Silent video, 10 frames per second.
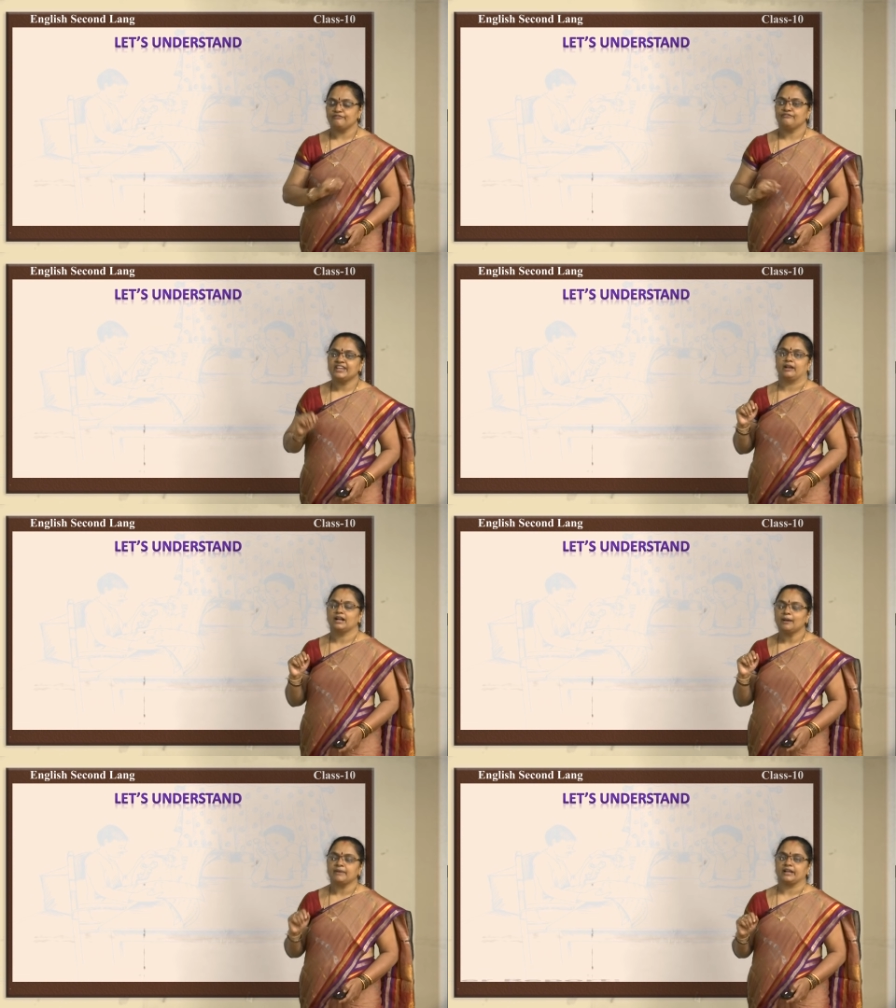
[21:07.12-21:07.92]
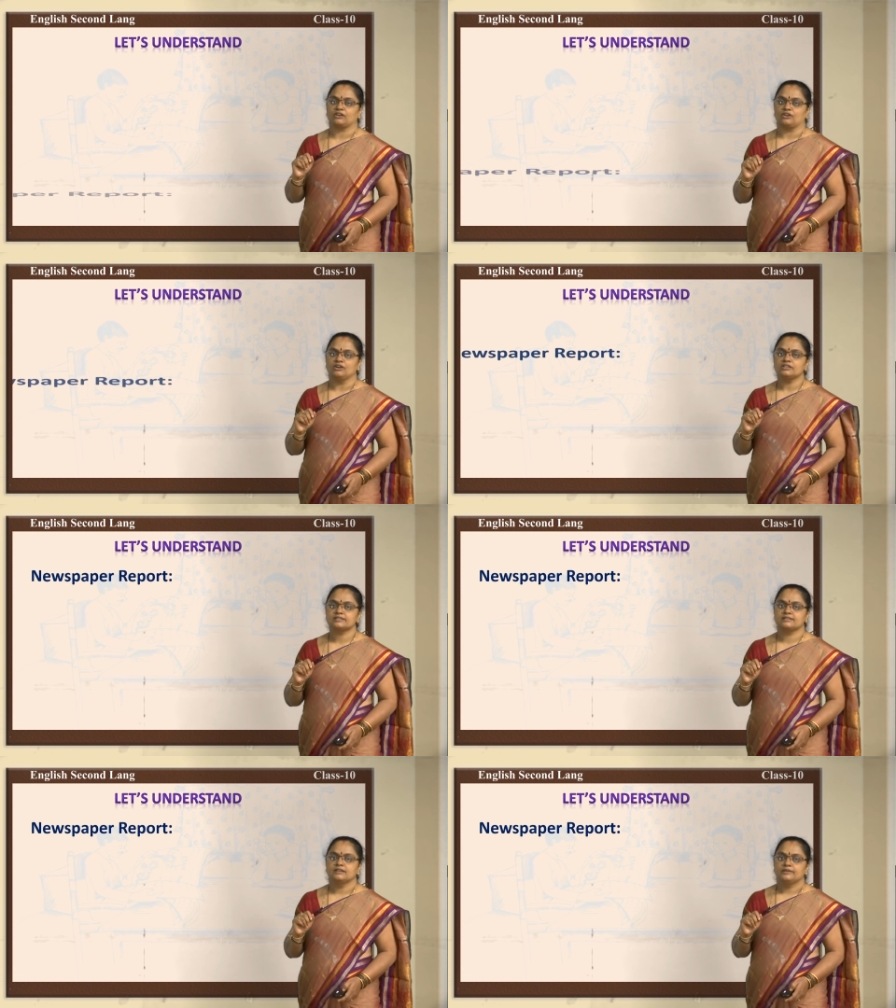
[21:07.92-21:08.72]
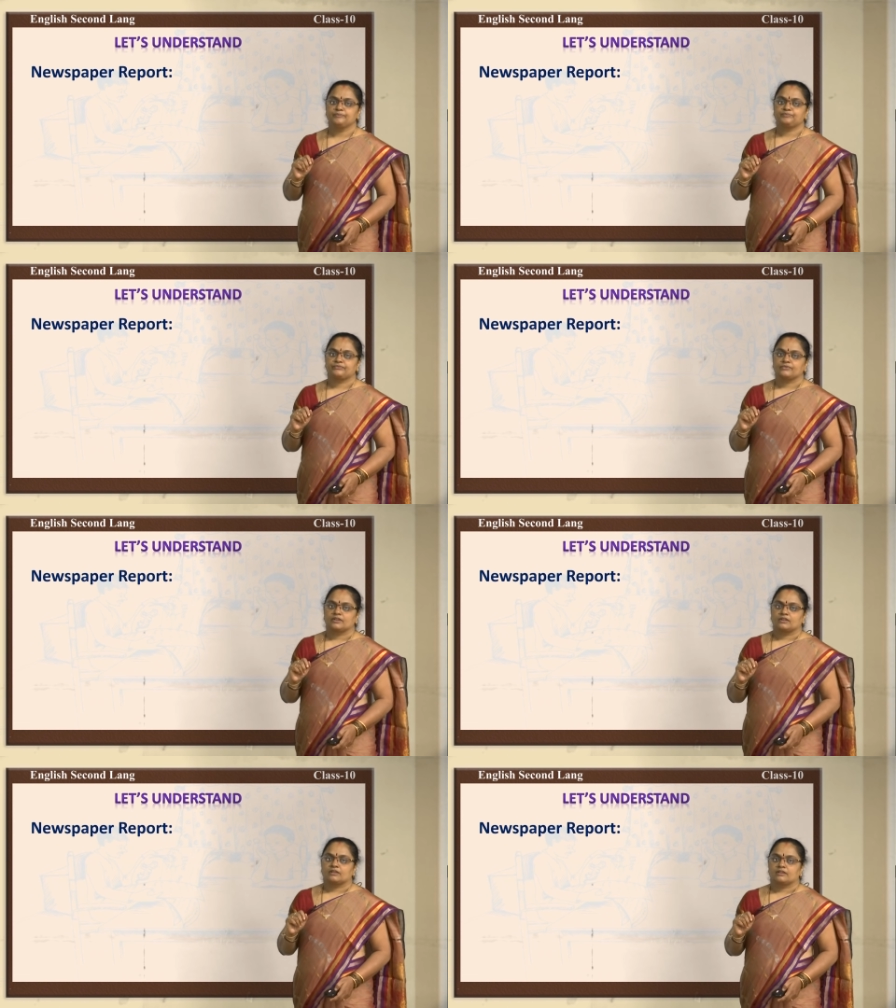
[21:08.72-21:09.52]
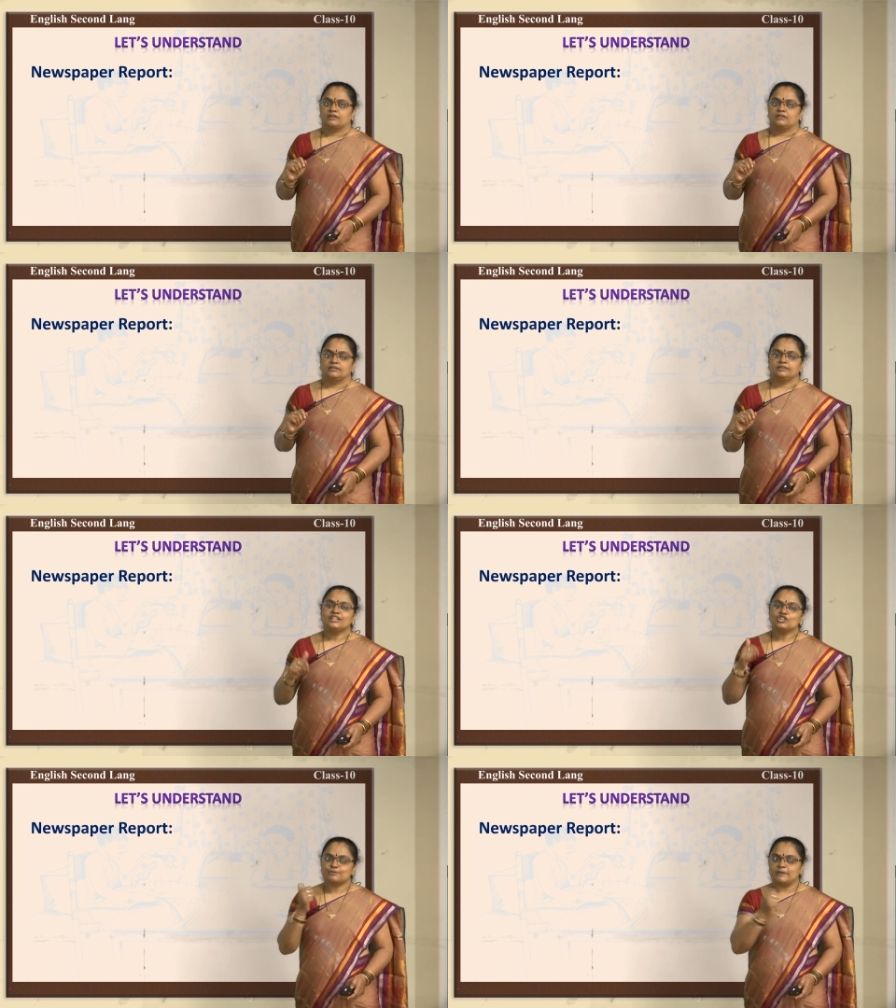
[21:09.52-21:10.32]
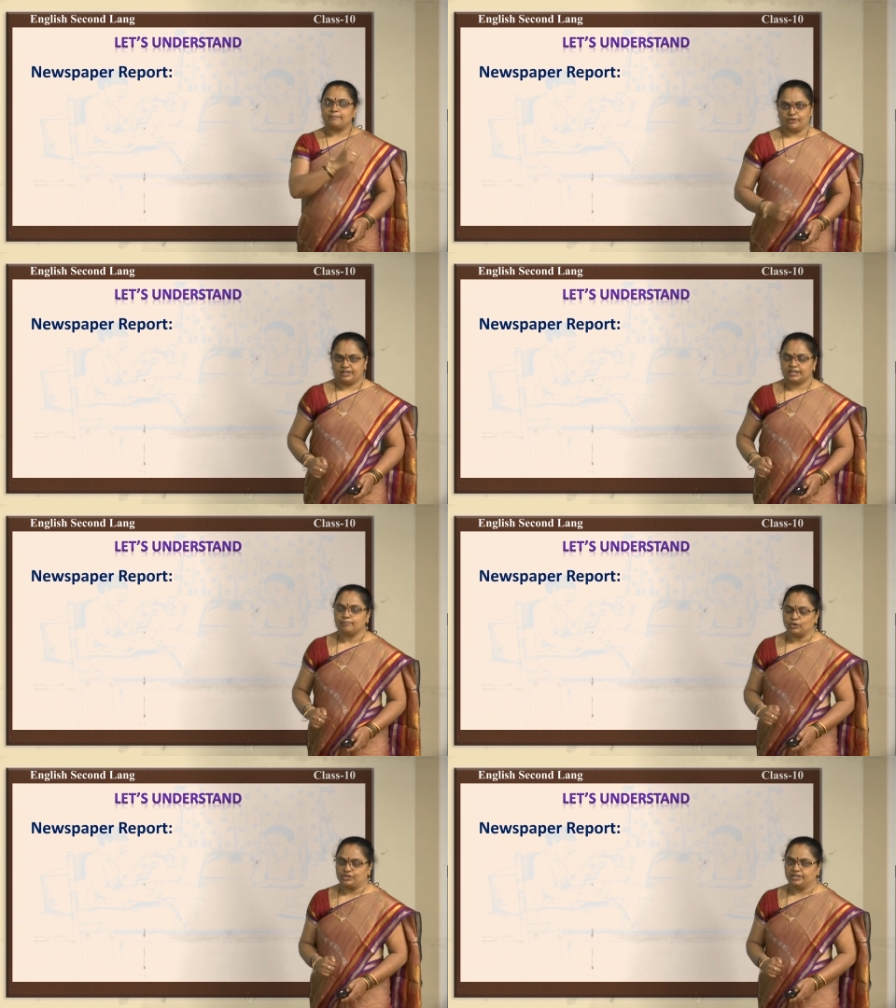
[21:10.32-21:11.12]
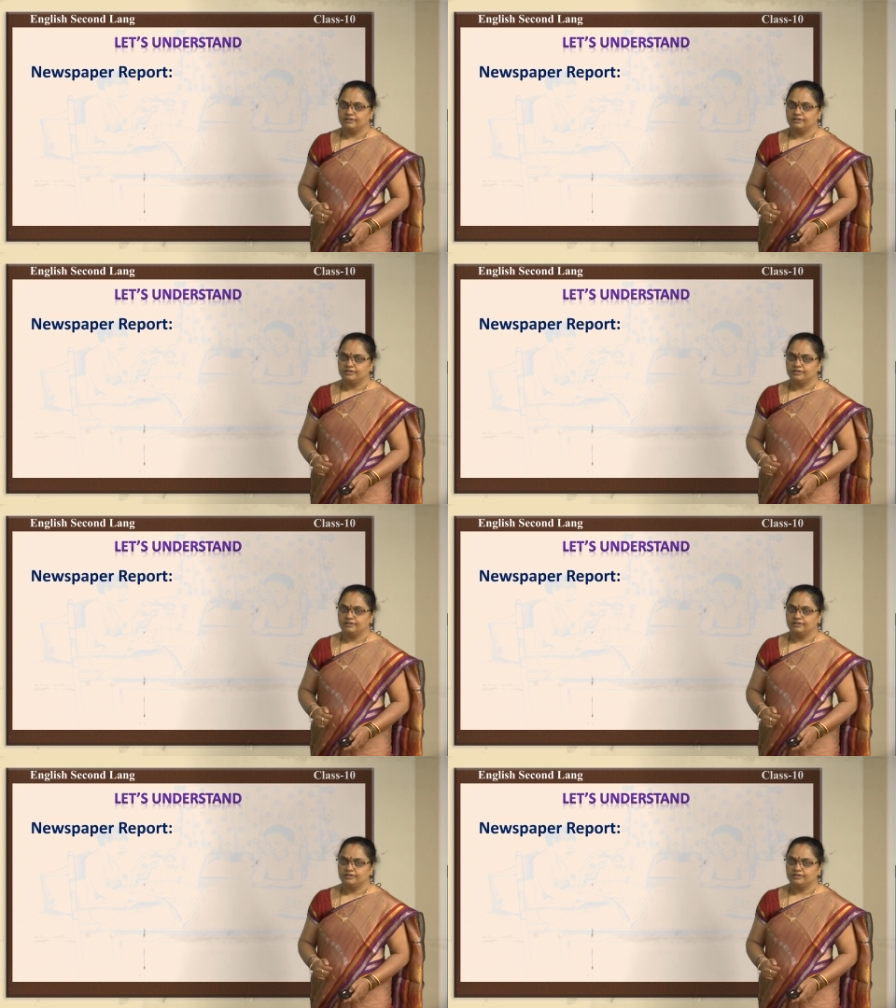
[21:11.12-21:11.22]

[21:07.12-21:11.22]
we come across the newspaper report.